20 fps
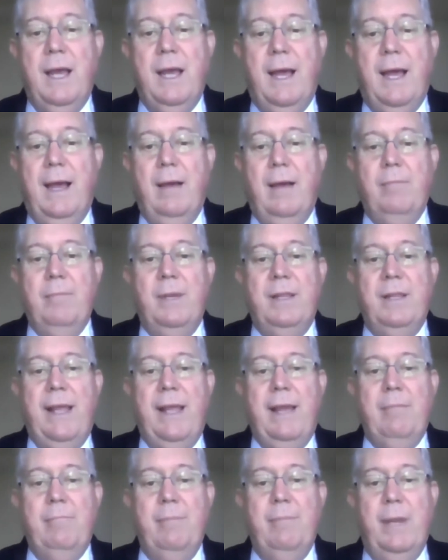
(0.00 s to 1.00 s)
and
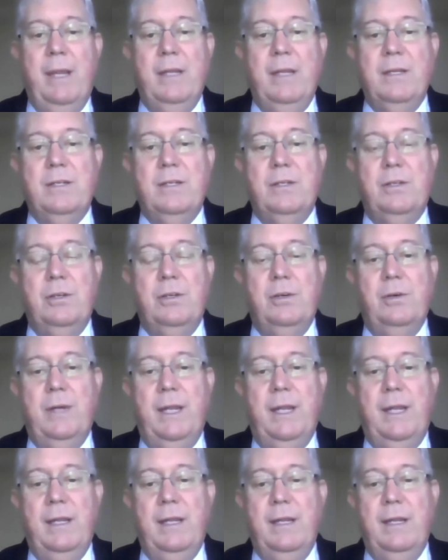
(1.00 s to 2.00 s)
that meant
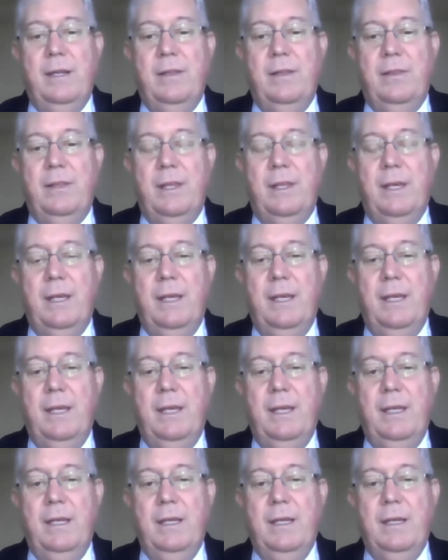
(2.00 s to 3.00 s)
doing
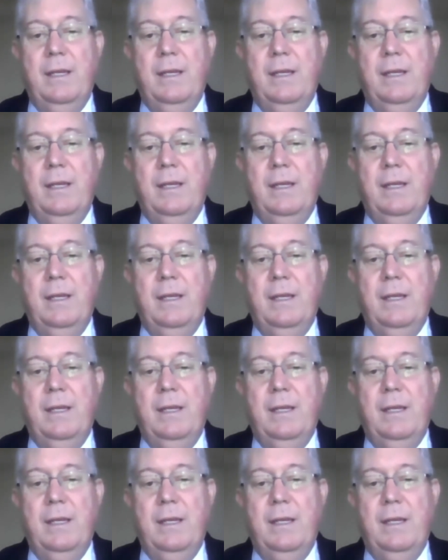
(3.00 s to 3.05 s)
the